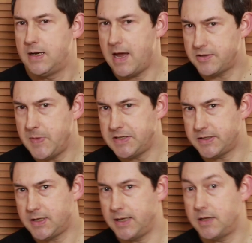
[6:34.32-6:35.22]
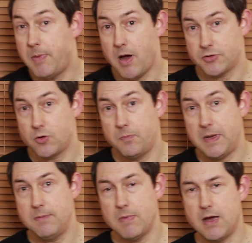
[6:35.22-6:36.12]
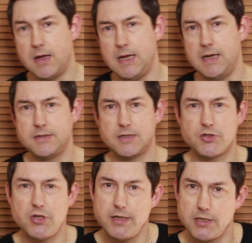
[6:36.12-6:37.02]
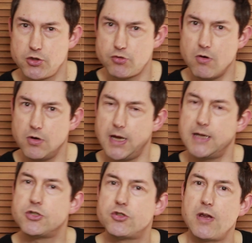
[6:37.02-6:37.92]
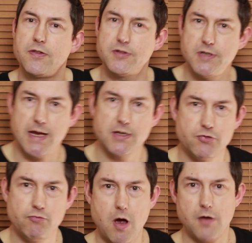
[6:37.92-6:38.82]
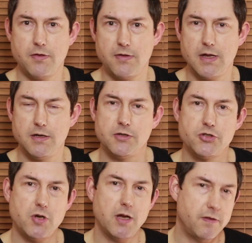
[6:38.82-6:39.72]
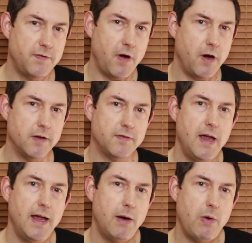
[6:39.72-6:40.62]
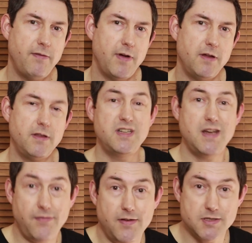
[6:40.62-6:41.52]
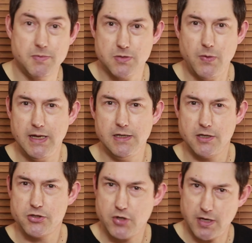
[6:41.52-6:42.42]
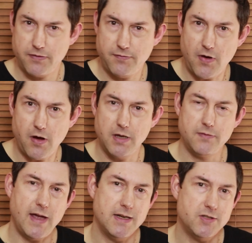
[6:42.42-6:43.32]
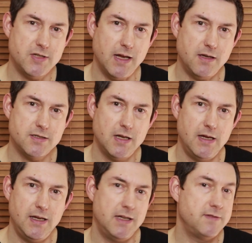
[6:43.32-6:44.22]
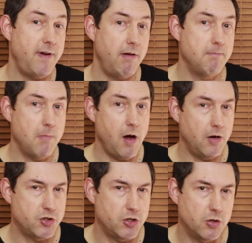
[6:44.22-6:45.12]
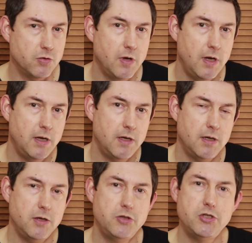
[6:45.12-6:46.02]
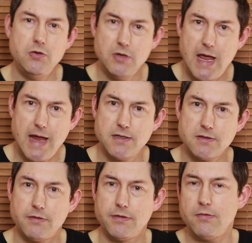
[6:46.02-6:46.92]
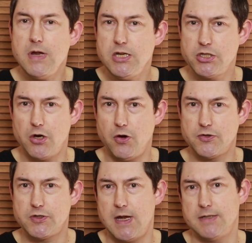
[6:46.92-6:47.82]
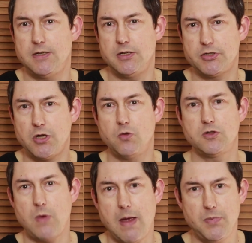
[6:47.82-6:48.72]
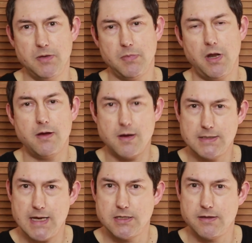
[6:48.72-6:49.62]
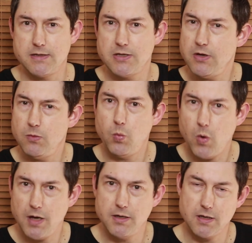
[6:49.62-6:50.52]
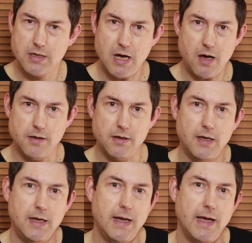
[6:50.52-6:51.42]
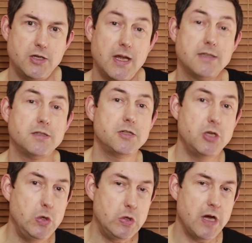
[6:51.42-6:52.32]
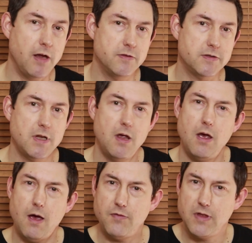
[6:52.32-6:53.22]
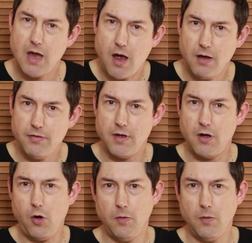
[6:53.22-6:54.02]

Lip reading: Now, admittedly, the particle beamer is slightly stronger at strength 6 rather than strength 5. However, the difference between strength 5 and 6 is very marginal. You do get 3 shots as an assault weapon, but like I said, there's only 1 gun, and you get 2 guns of the other